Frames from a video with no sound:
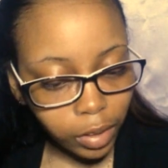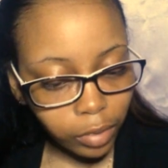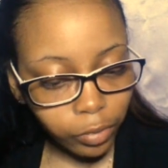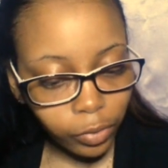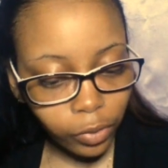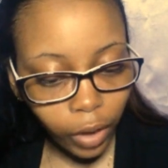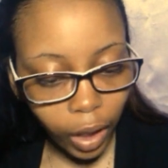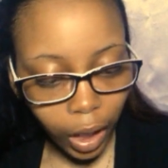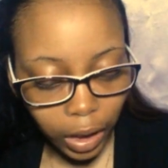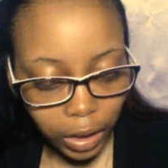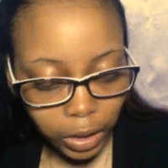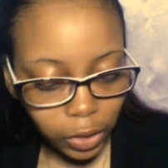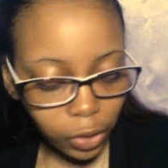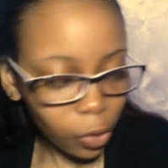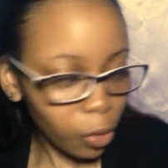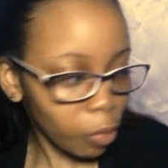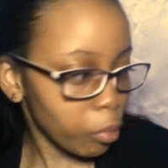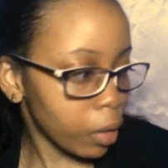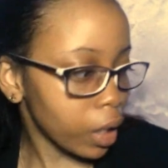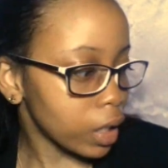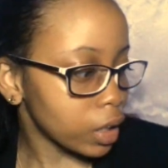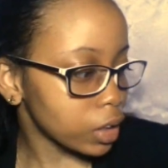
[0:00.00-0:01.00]
If you guys
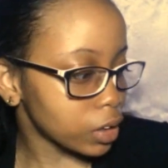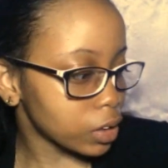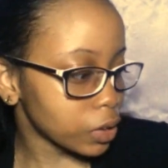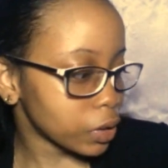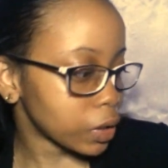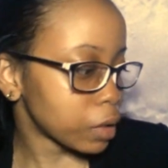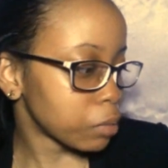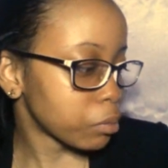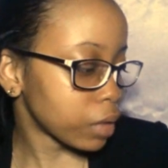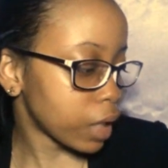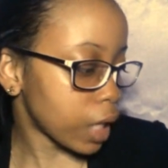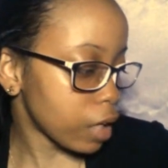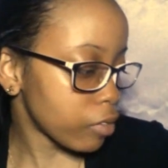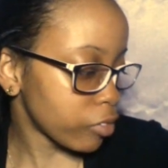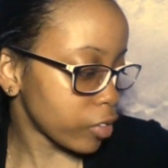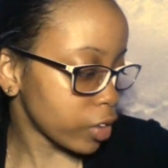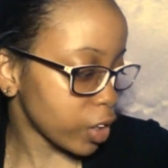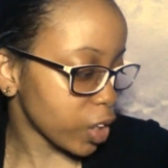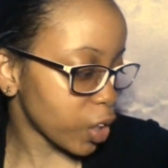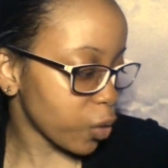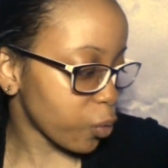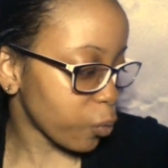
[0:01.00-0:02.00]
saw my Instagram live
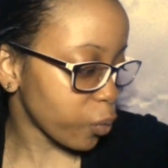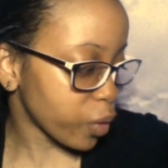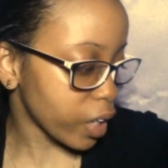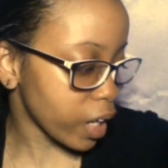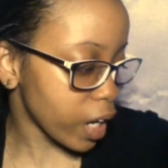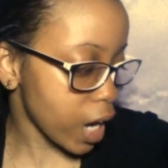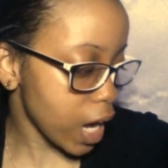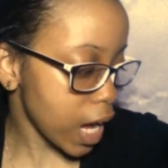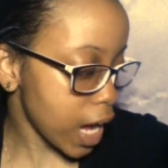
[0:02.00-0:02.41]
video where